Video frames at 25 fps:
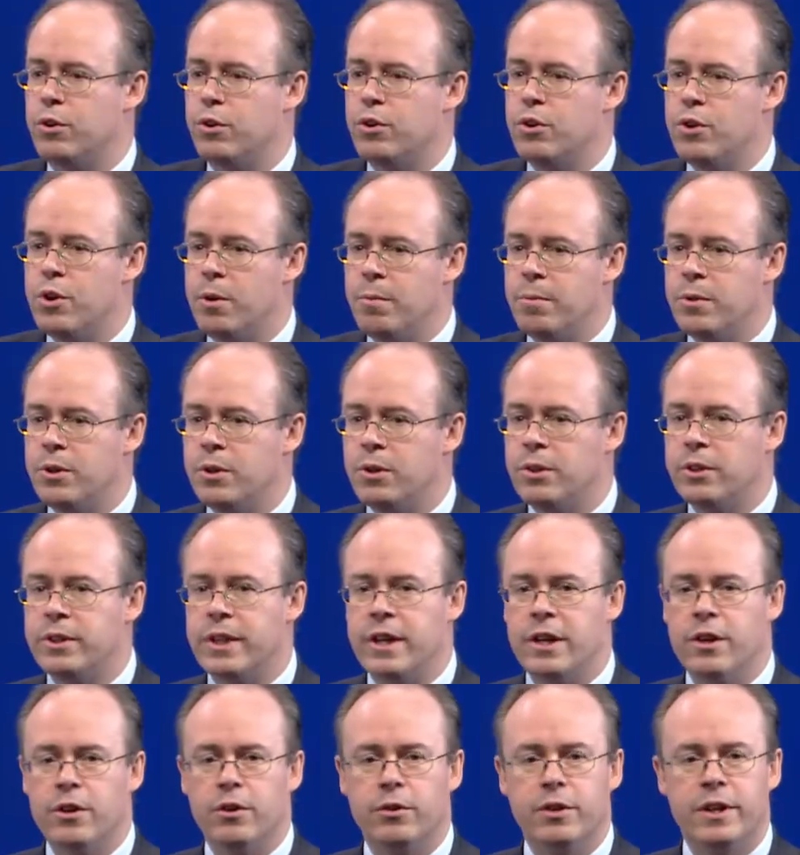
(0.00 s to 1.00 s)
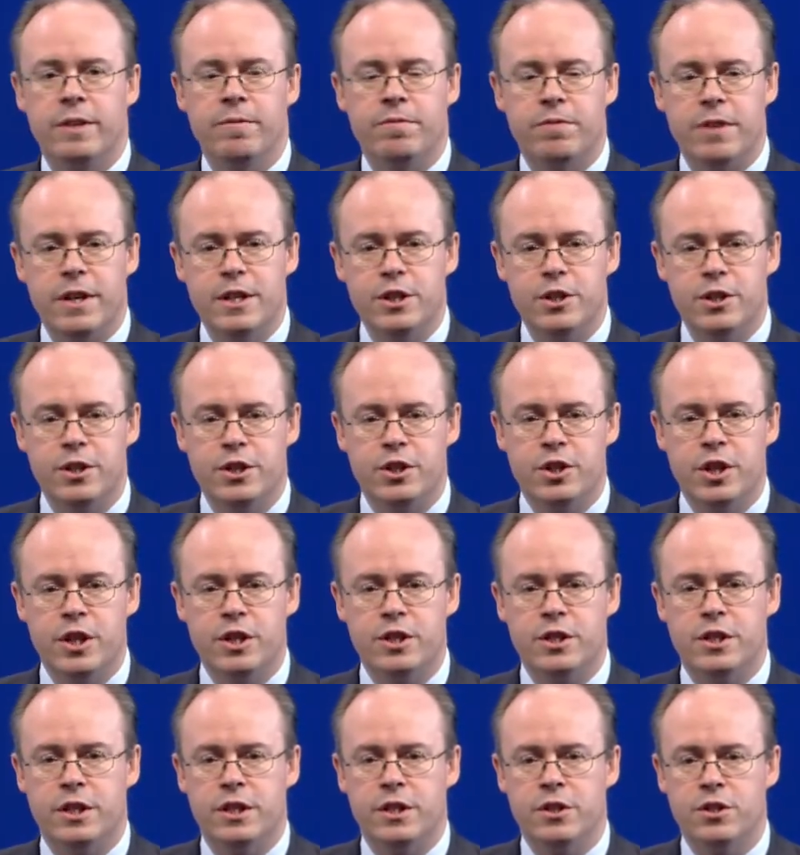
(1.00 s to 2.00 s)
nominal, they're not inflation
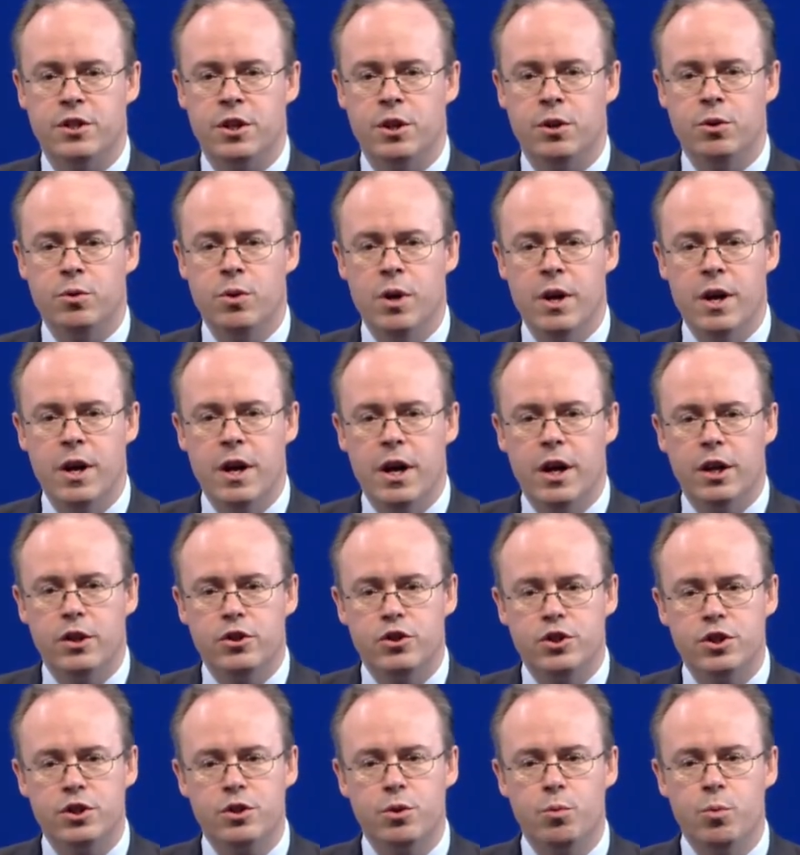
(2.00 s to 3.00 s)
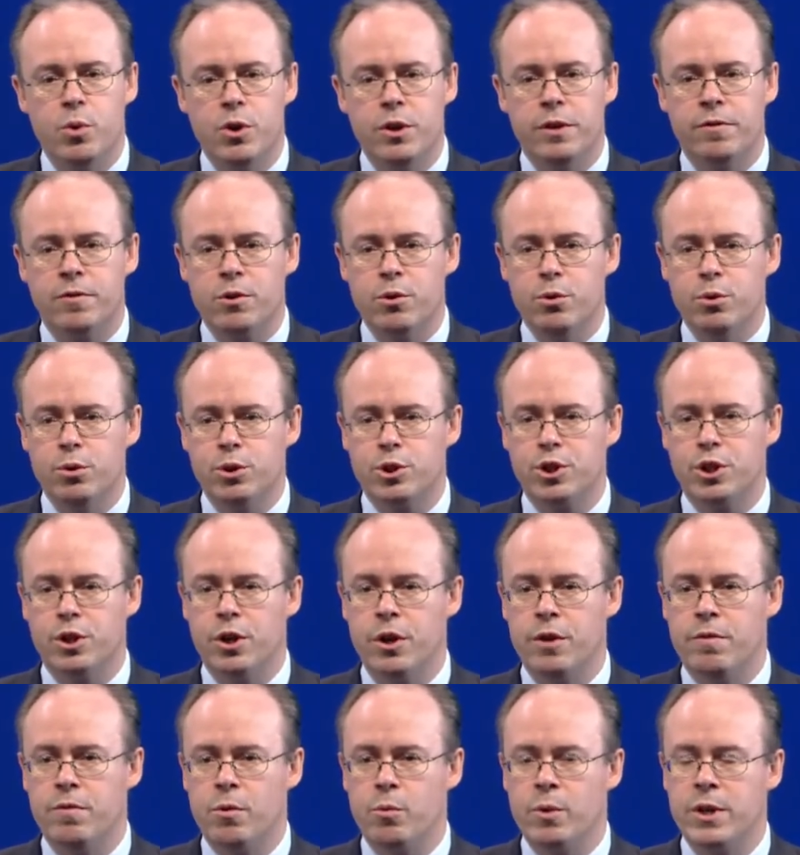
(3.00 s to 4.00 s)
adjusted. So just a word of caution
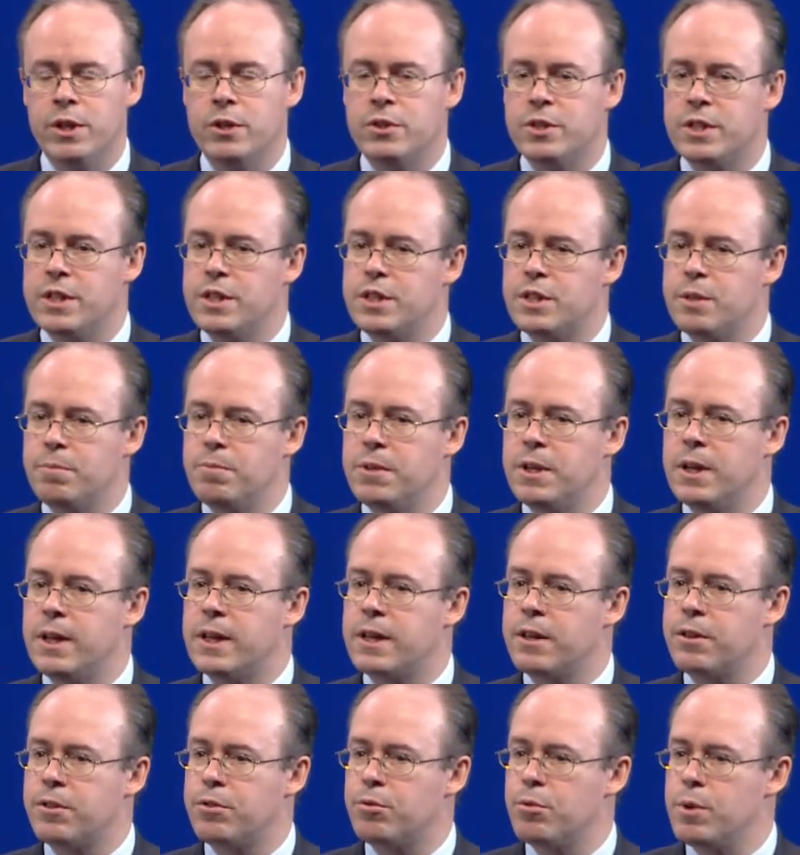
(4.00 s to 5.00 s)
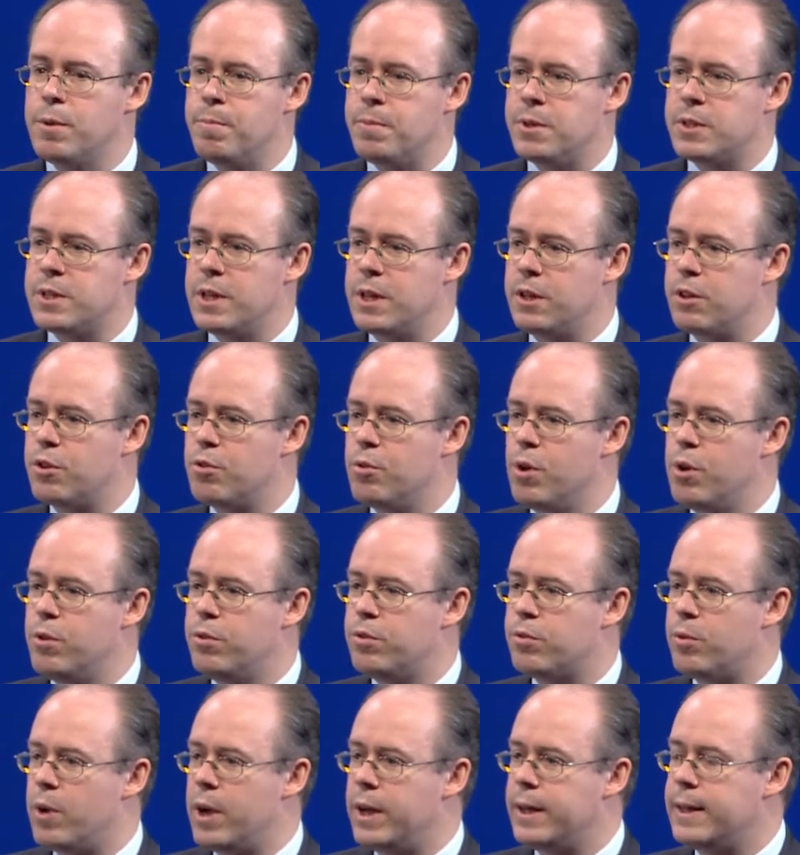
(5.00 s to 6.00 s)
over when you see something like a 3%
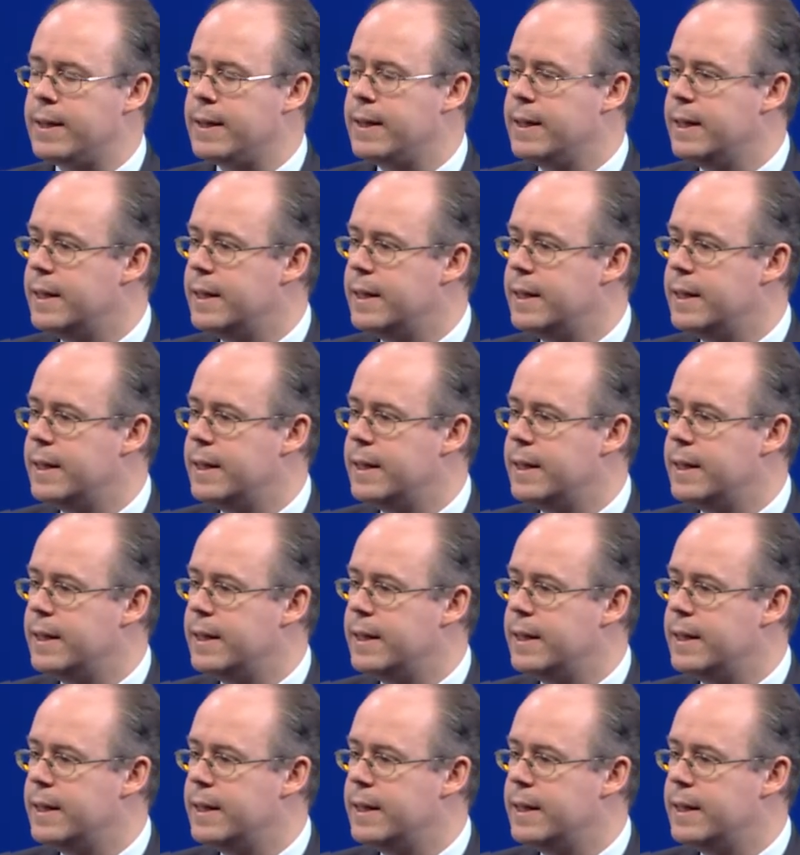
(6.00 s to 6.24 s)
growth rate.